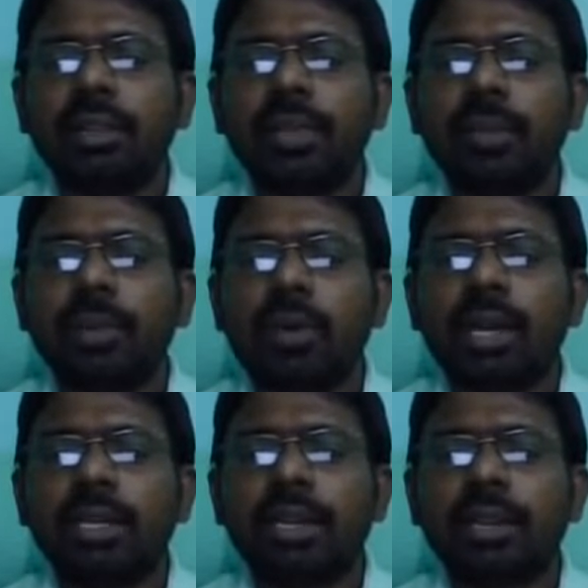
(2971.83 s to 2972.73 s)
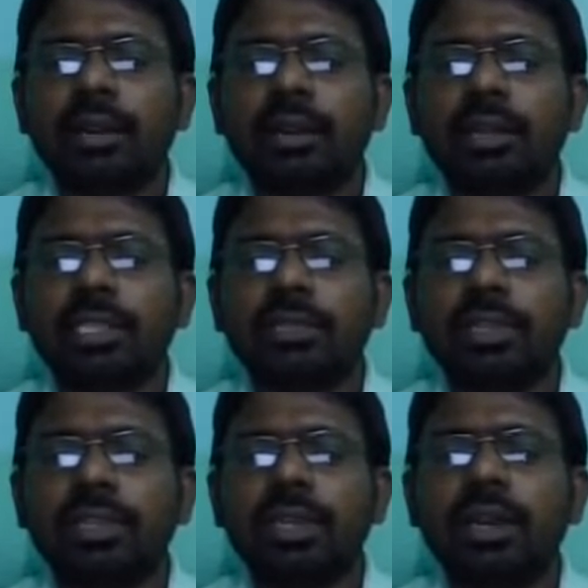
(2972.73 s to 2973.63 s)
Thereby water cannot touch
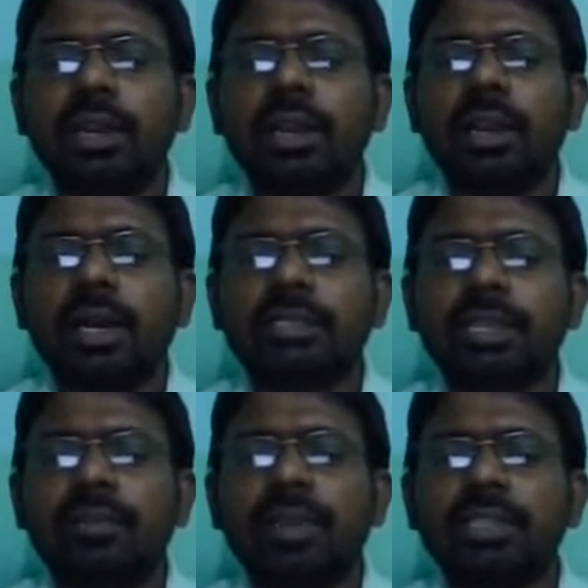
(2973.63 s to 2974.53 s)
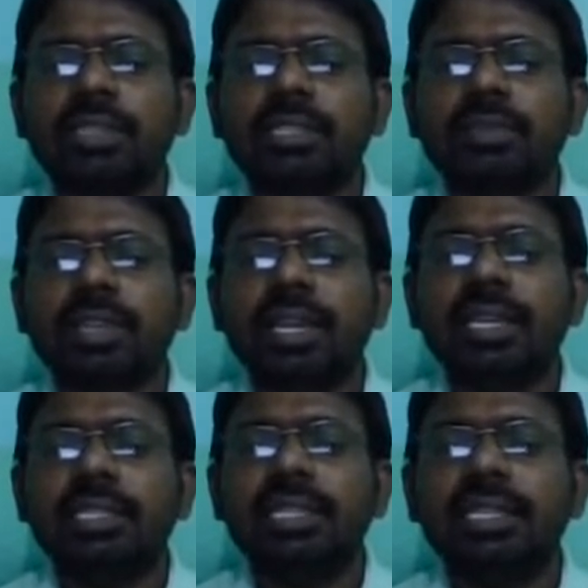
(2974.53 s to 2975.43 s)
with the glass surface. That's why the
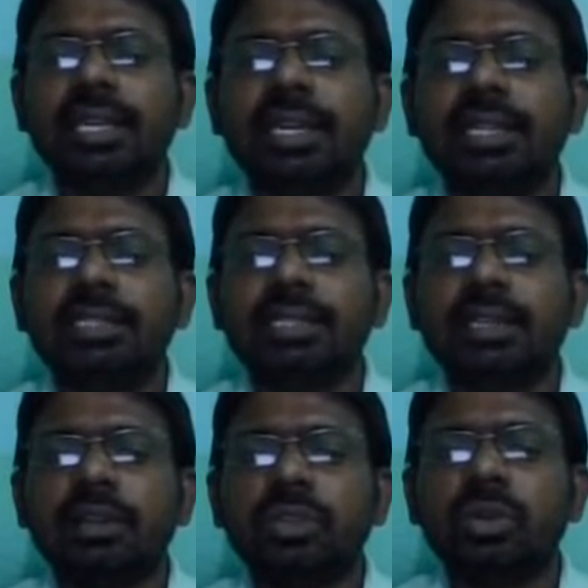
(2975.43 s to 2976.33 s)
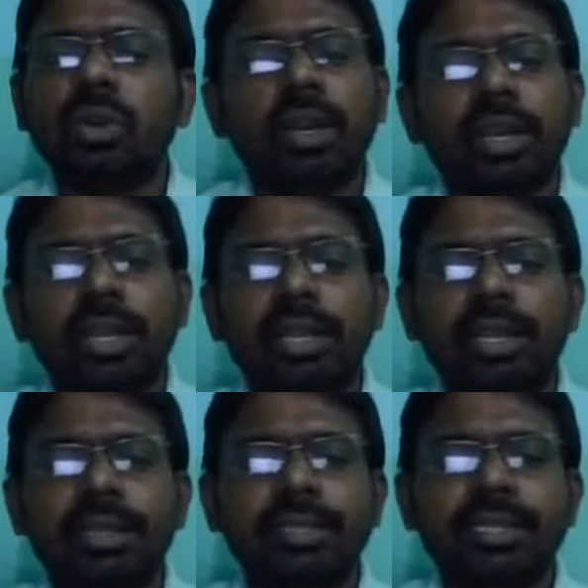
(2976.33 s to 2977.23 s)
leaching tendency also
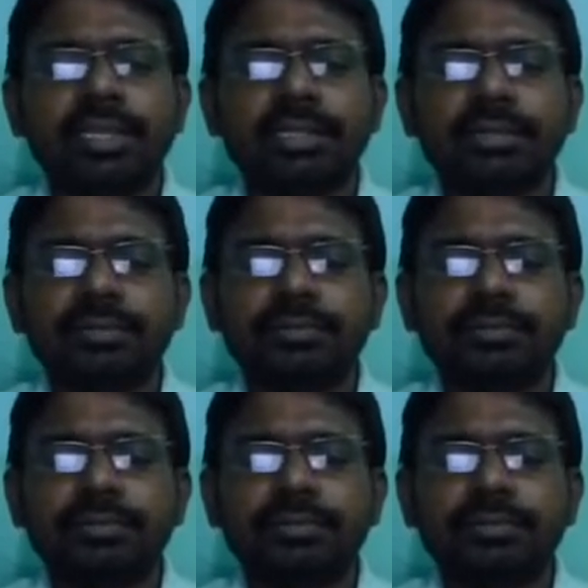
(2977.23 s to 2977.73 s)
decreases.